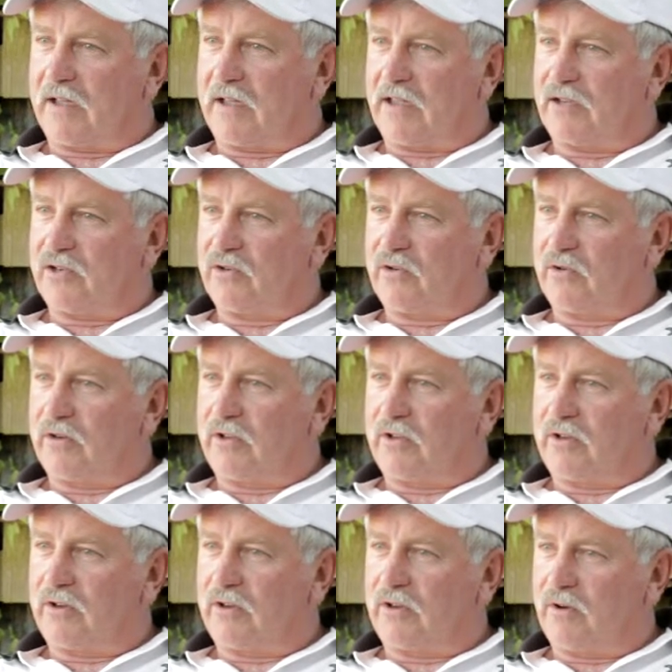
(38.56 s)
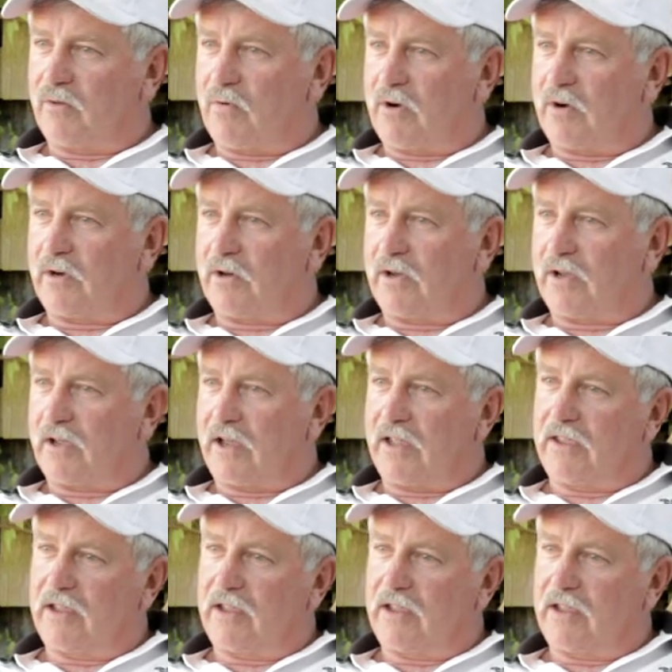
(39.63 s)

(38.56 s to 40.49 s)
enjoying your work, and